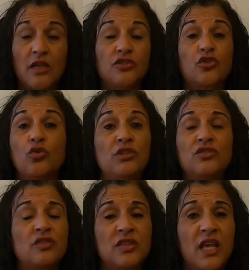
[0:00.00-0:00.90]
School
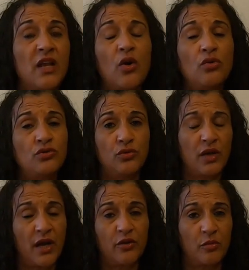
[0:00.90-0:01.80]
districts can't hold you
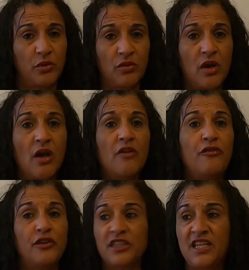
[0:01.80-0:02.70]
accountable
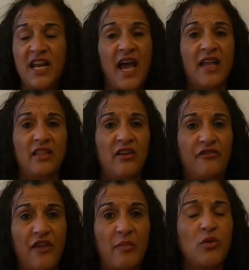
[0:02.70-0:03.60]
for the denial of
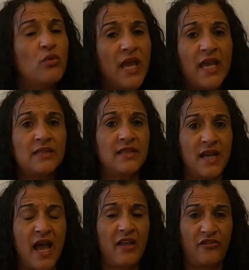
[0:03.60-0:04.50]
FAPE. You can't
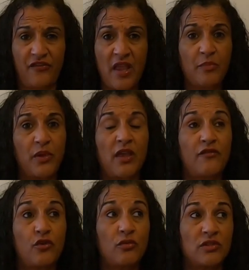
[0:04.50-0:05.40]
deny FAPE
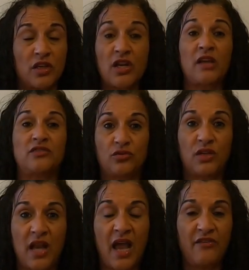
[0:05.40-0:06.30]
to
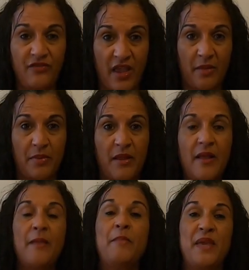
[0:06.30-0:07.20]
deny FAPE
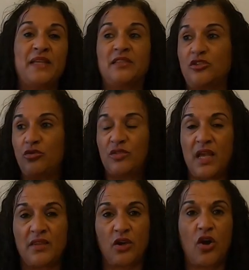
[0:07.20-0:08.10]
means that you
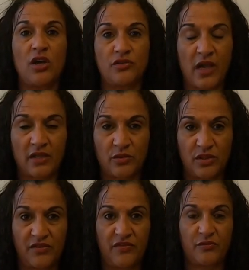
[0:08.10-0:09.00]
signed the contract
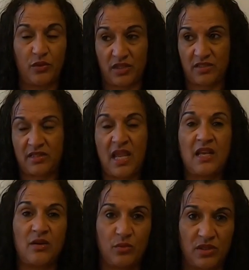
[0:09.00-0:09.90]
with the
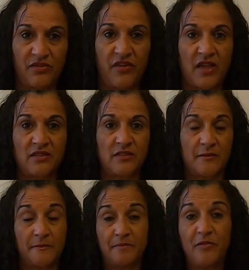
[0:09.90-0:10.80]
state and with the feds
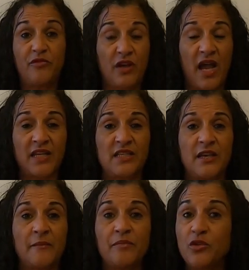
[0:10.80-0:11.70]
for
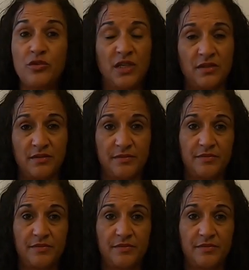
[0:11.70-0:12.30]
IDEA. You didn't.